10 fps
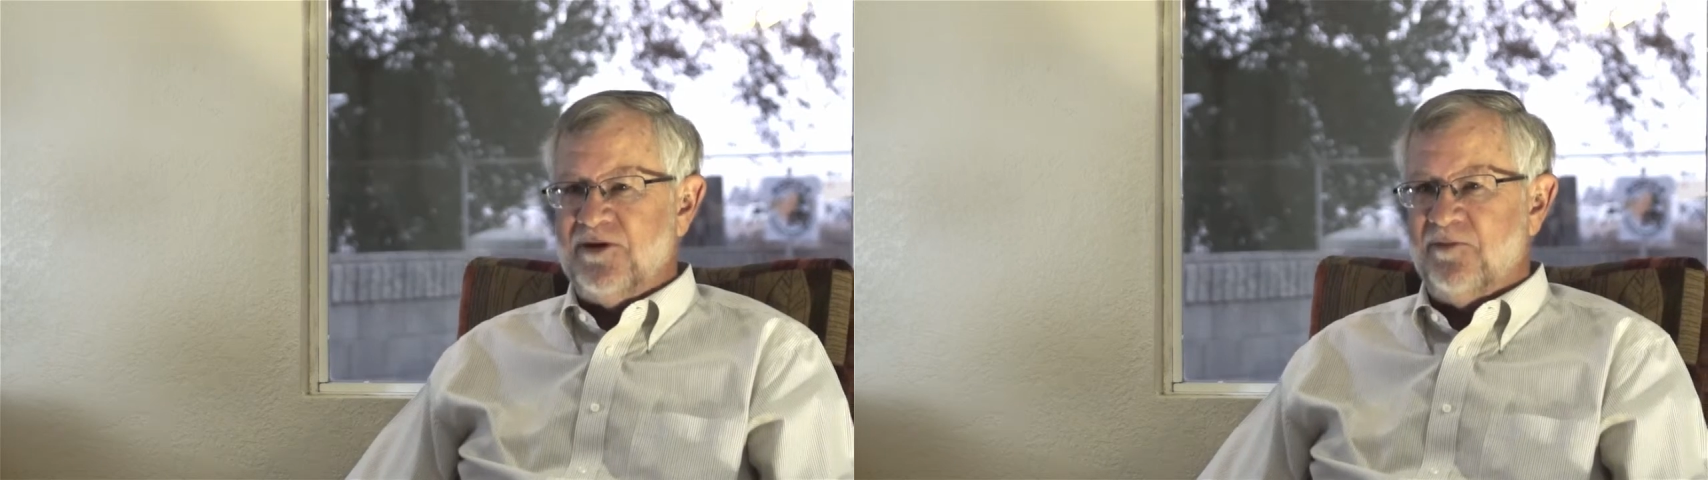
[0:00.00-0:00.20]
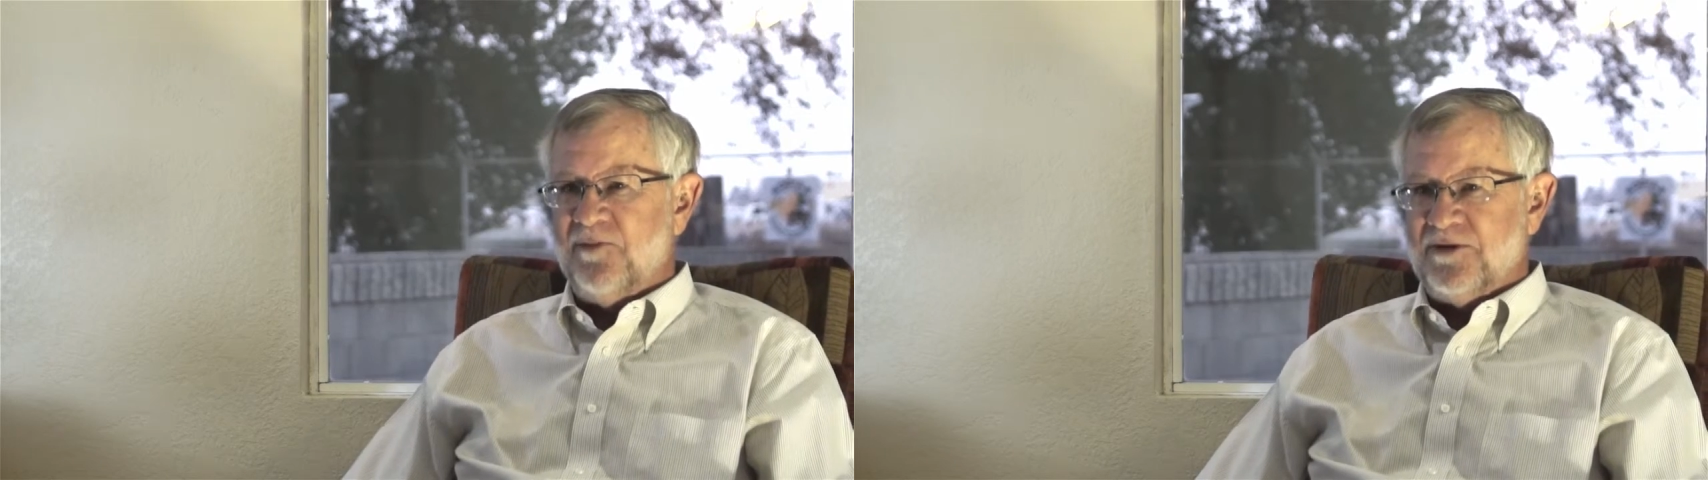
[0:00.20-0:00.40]

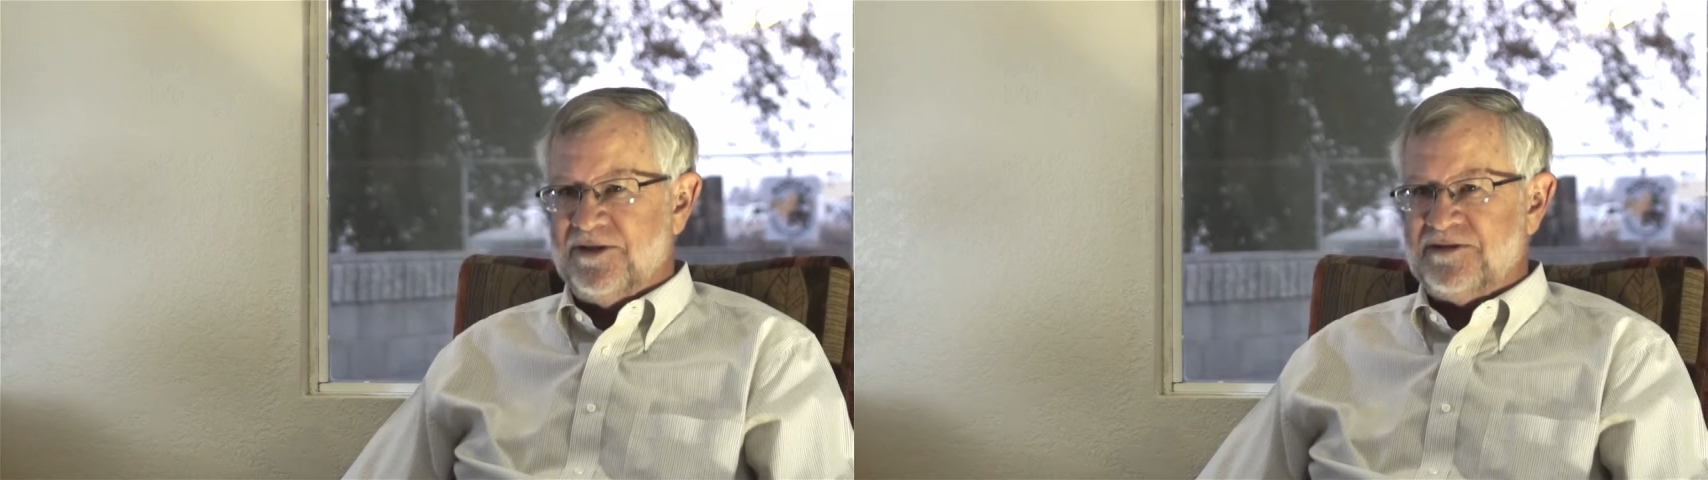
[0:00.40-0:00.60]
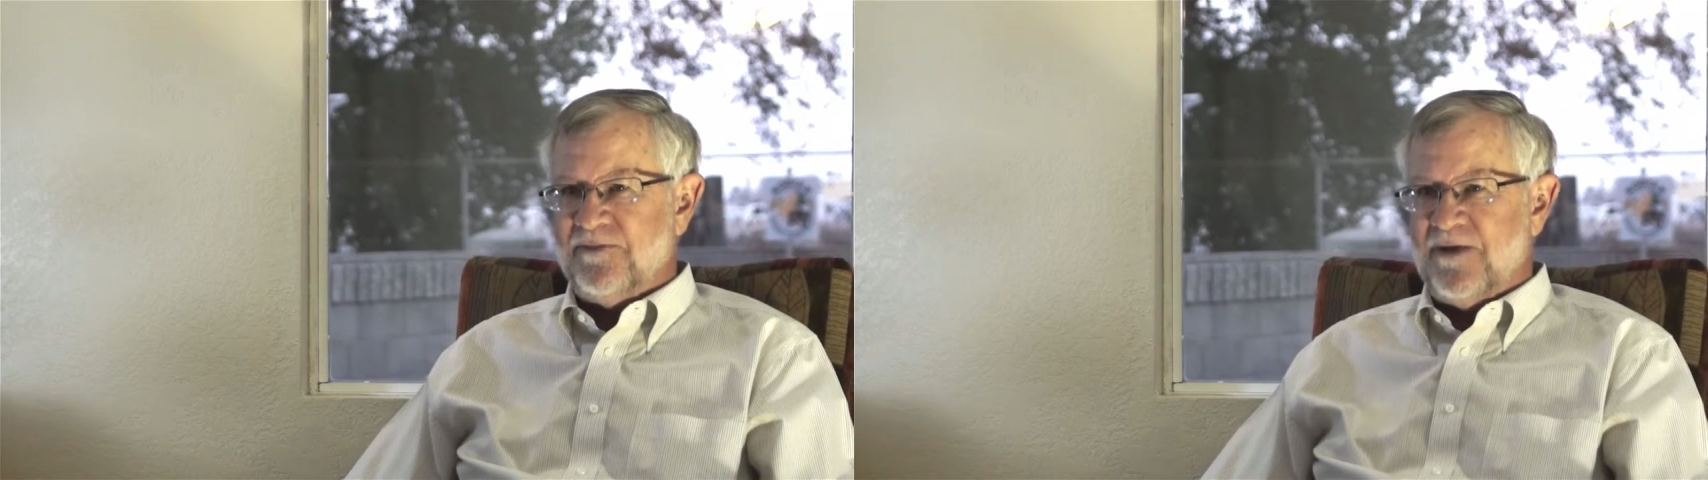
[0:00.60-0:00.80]
to
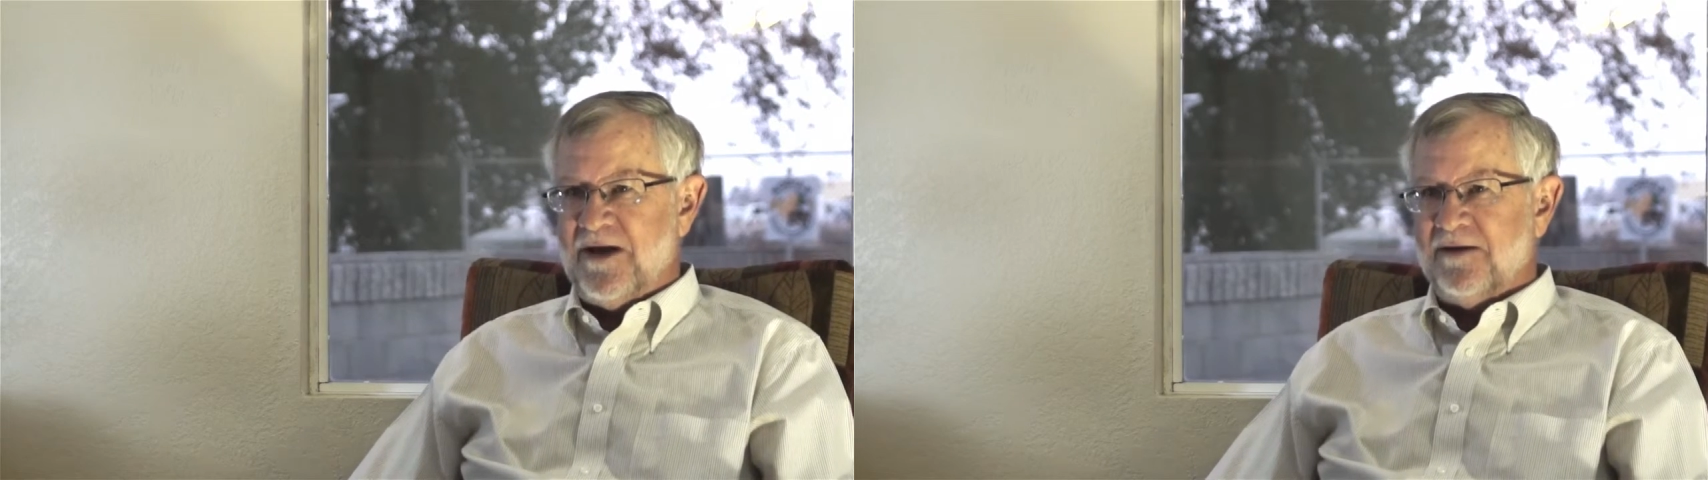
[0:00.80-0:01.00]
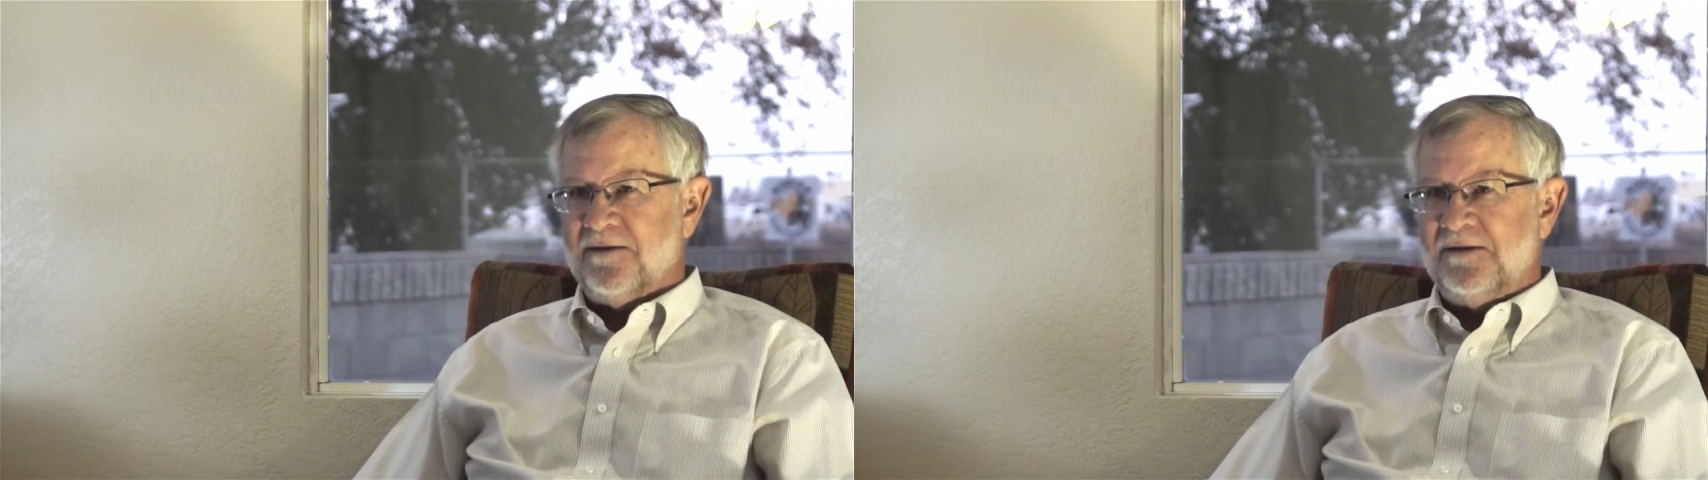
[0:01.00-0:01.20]

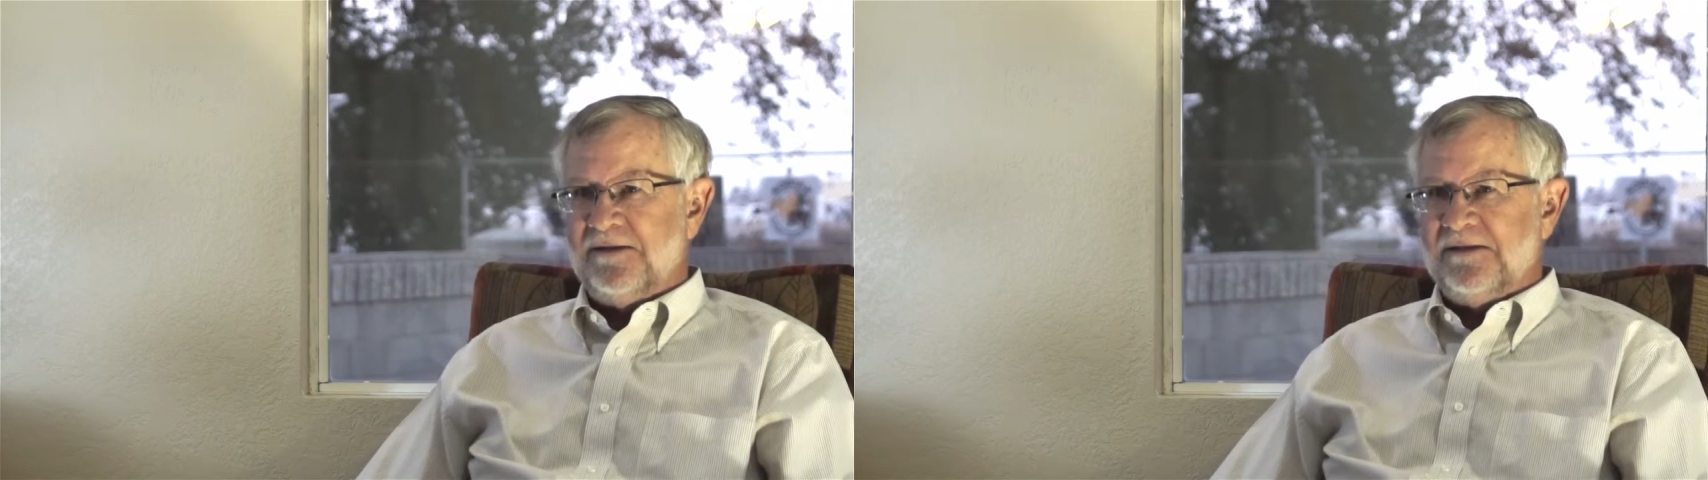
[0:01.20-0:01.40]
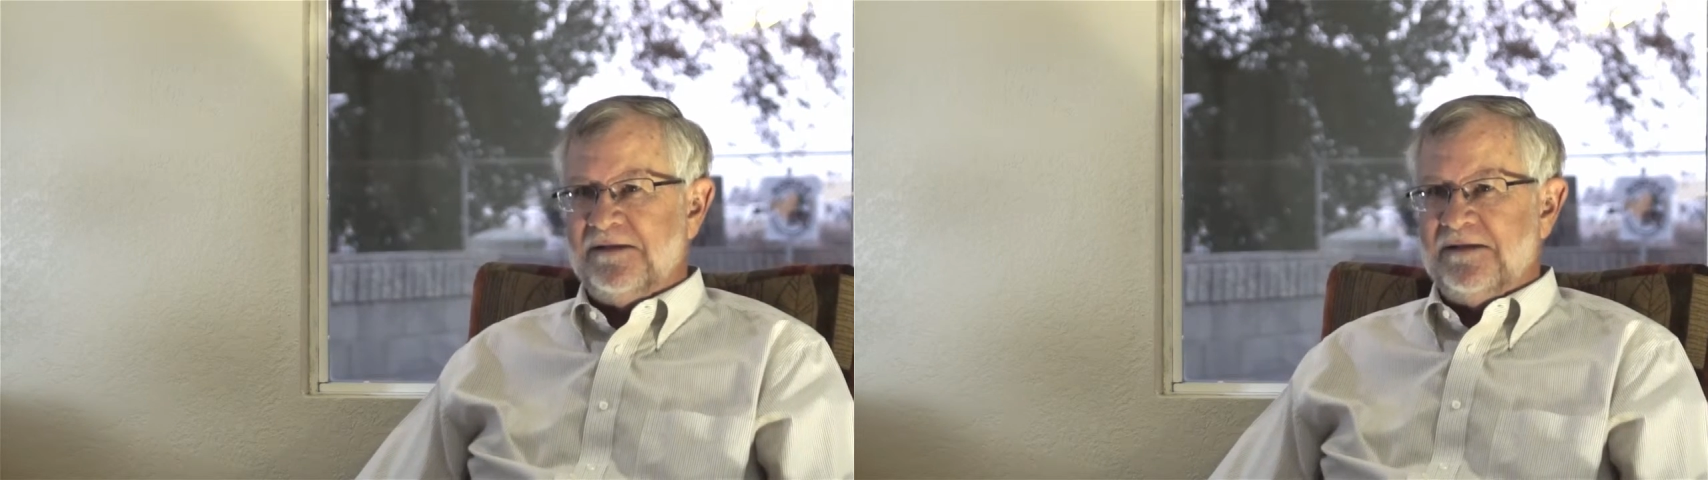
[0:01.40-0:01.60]
participate,
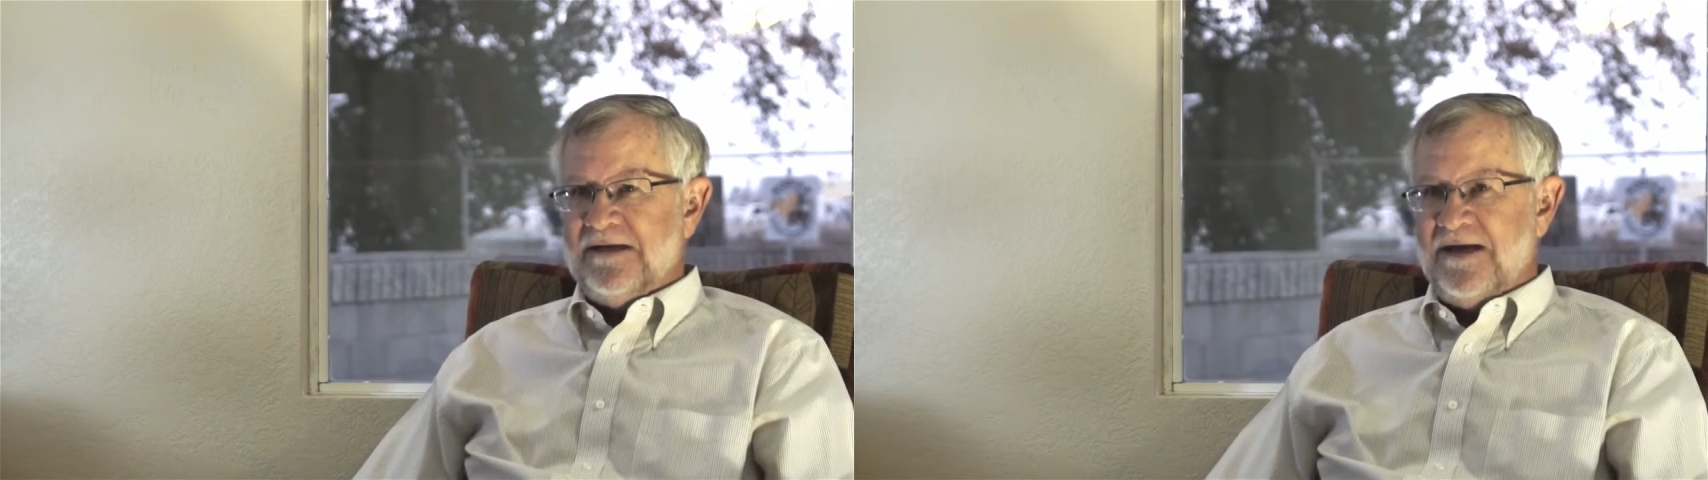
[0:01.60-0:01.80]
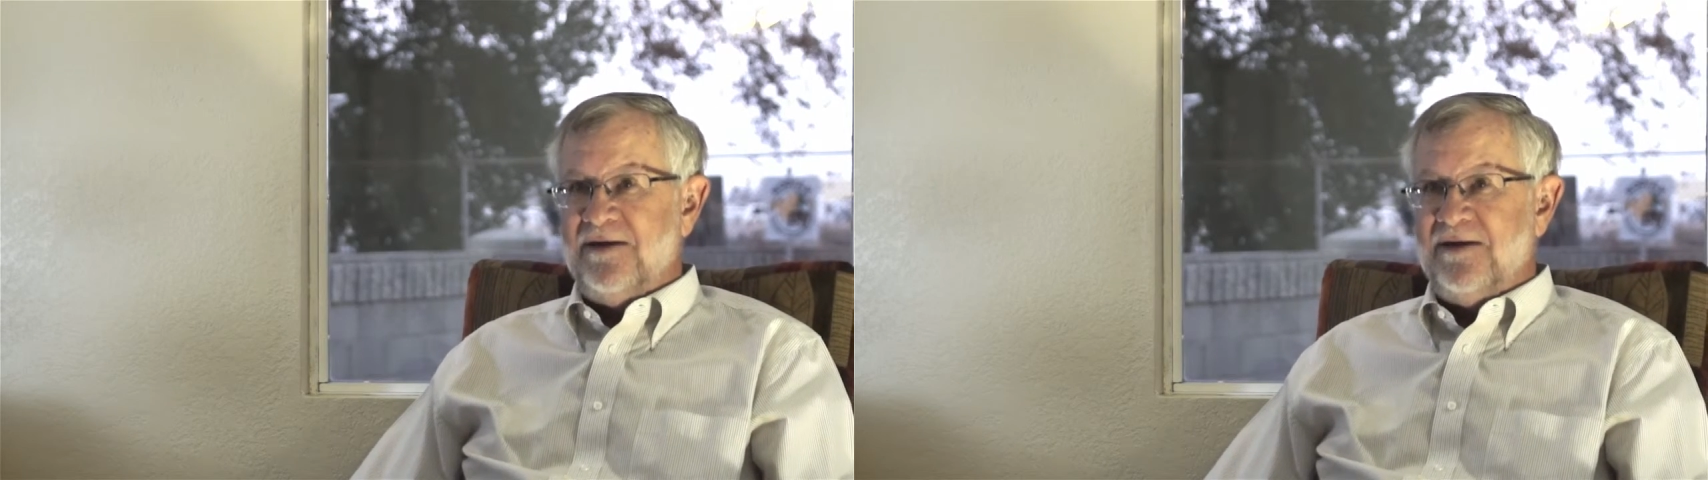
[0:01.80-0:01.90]
and